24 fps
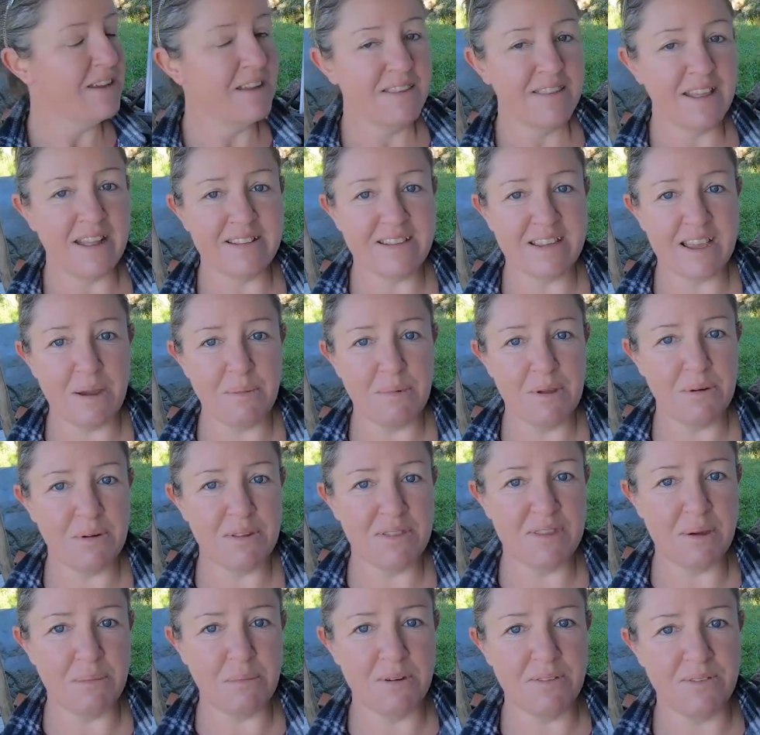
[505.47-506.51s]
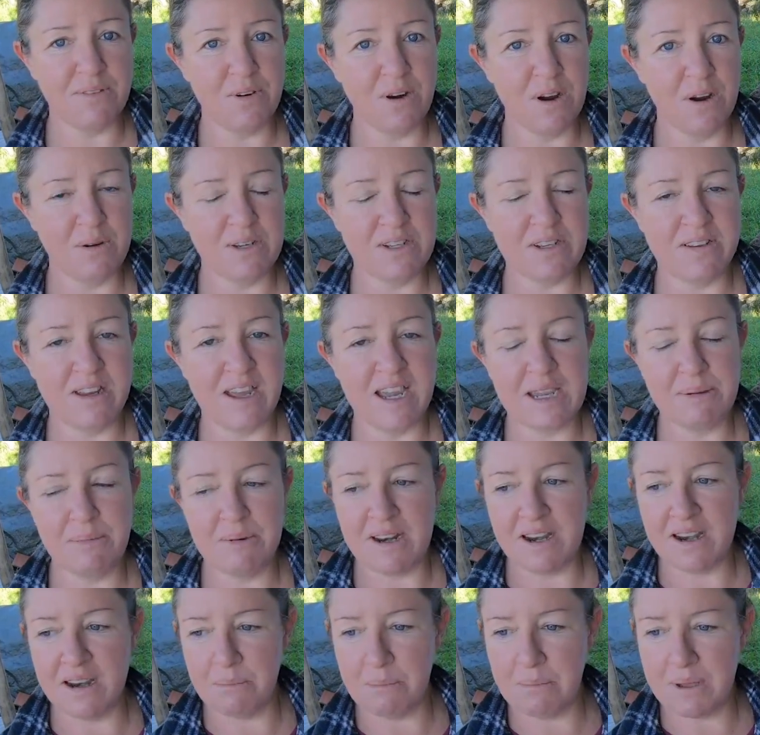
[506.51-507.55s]
that's coming with number 4, which I'll talk about
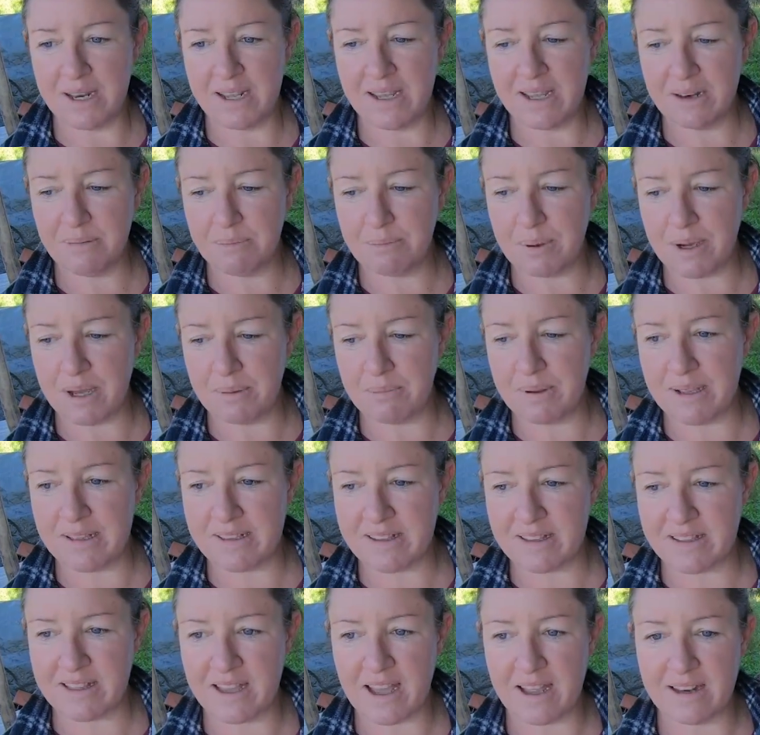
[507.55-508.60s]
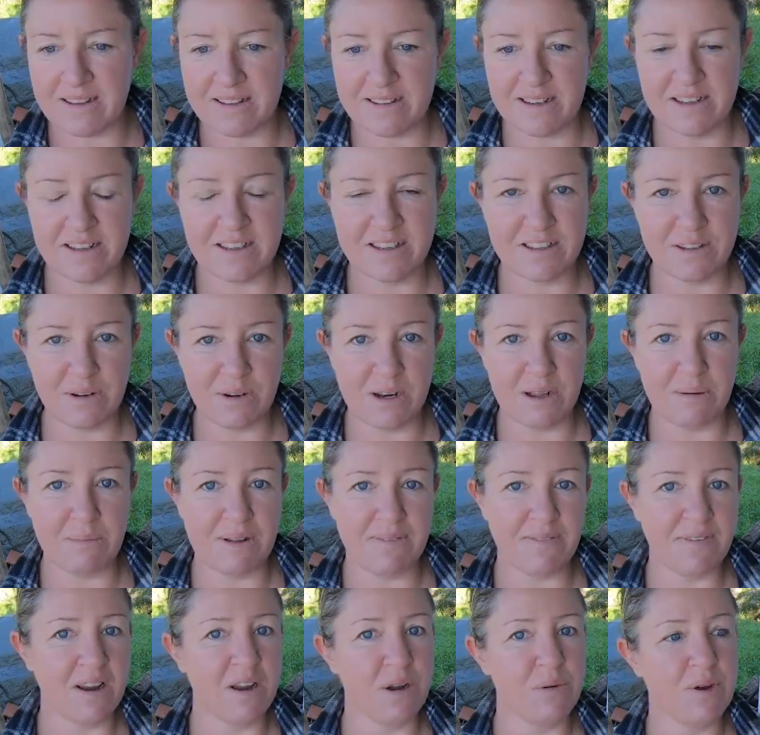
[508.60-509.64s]
in a minute, but basically I just need to sort out my
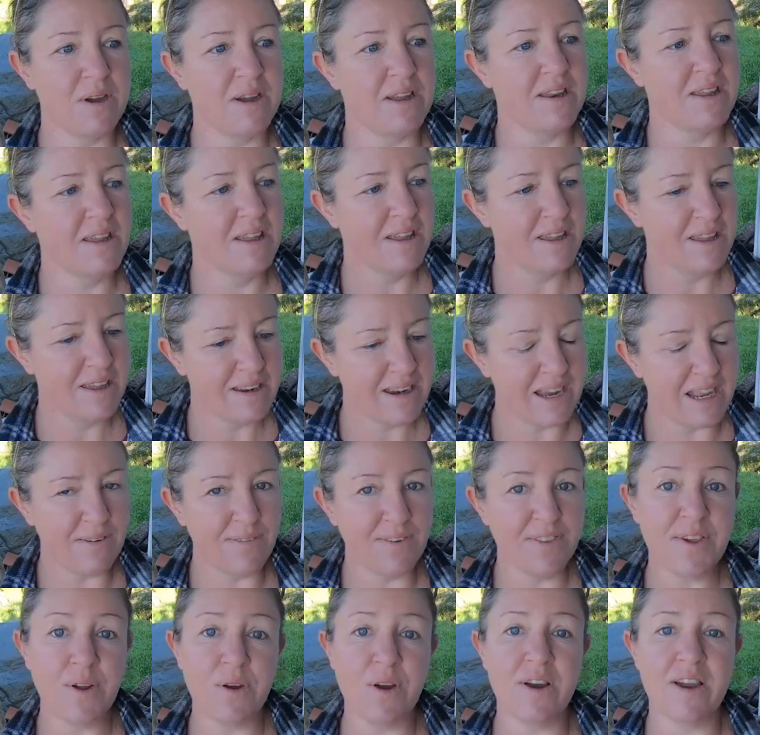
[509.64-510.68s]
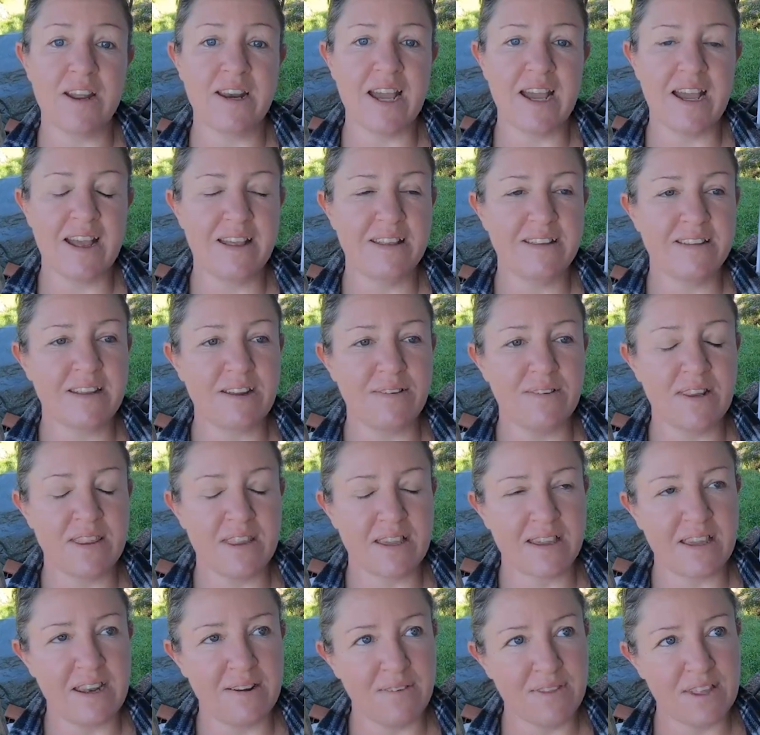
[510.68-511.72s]
firewood, get everything organized, get
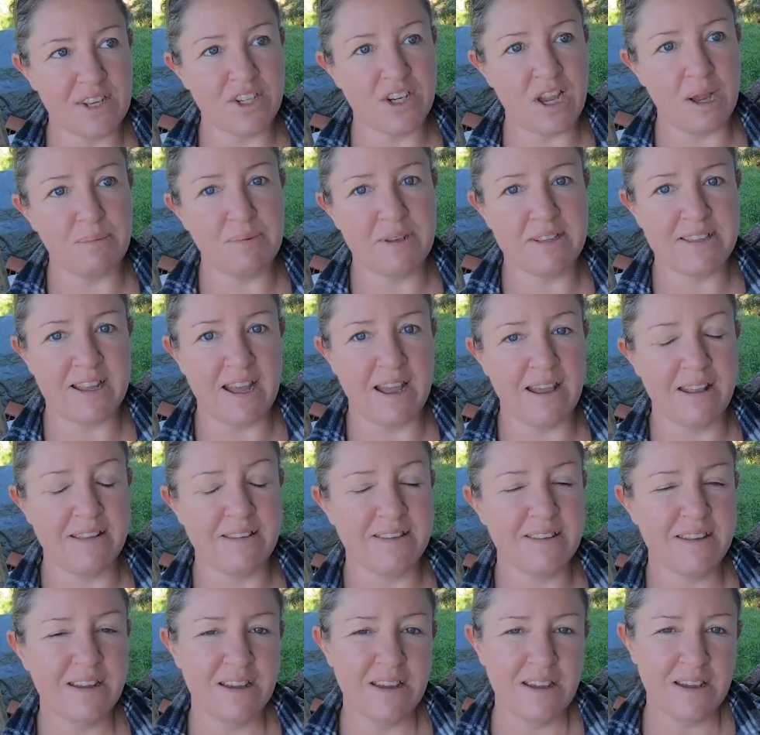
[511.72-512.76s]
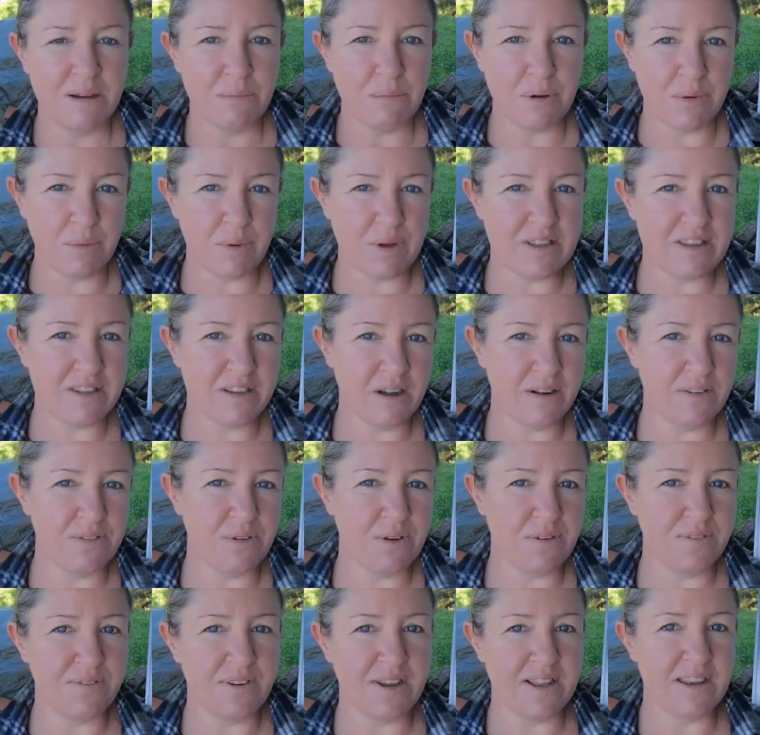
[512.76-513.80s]
everything chopped to size. My wood stove
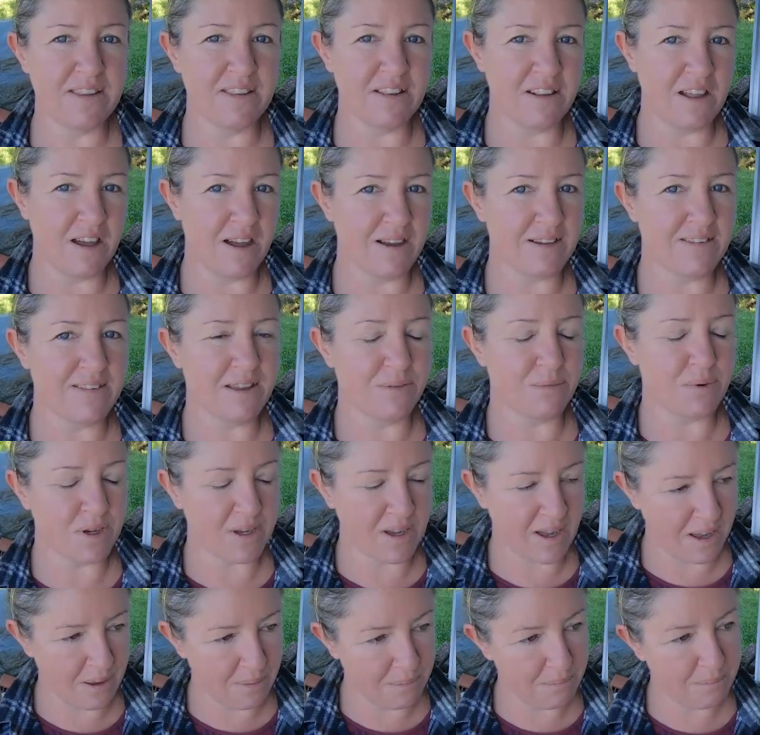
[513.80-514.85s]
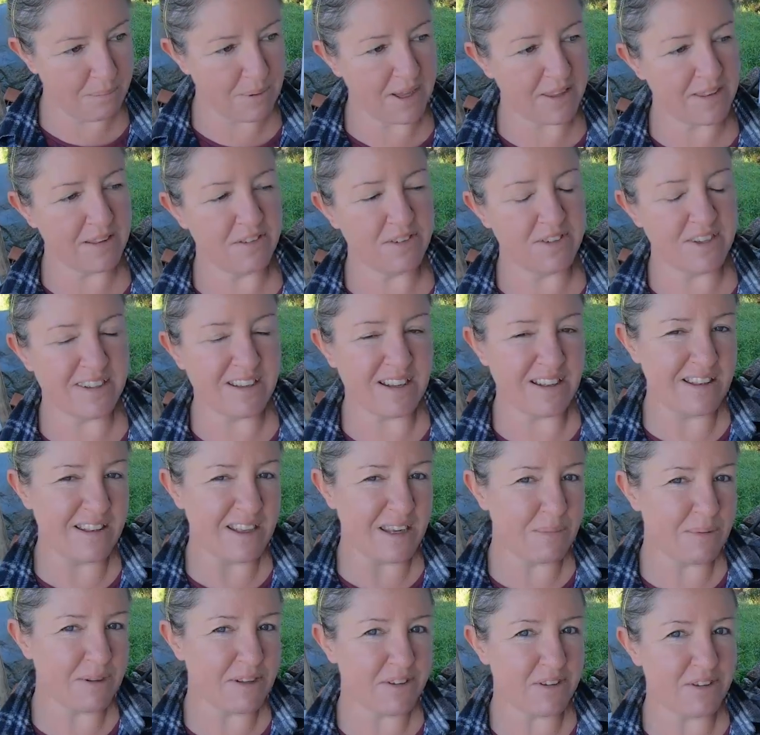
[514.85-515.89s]
will fit the logs that will come, but they're just a
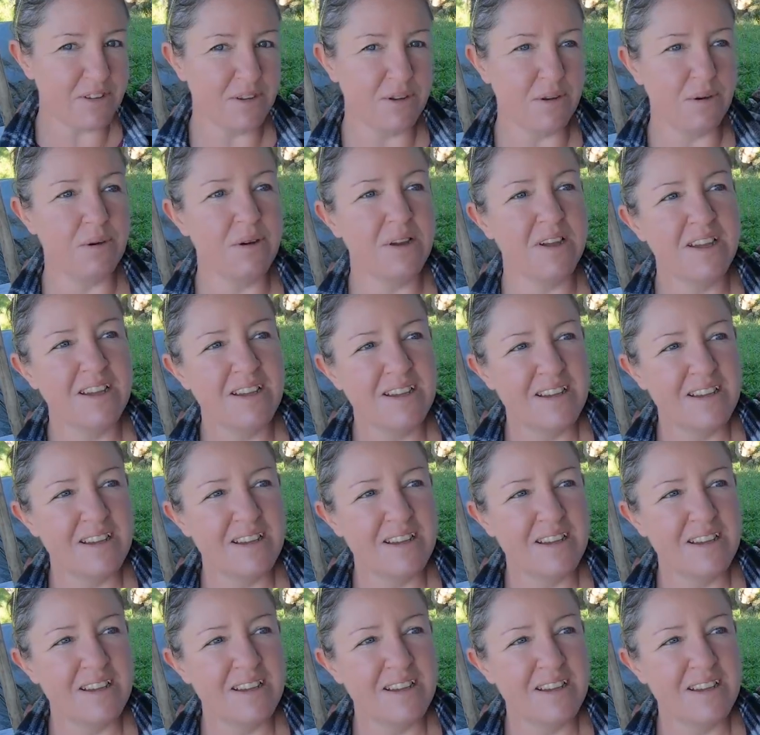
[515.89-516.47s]
little bit too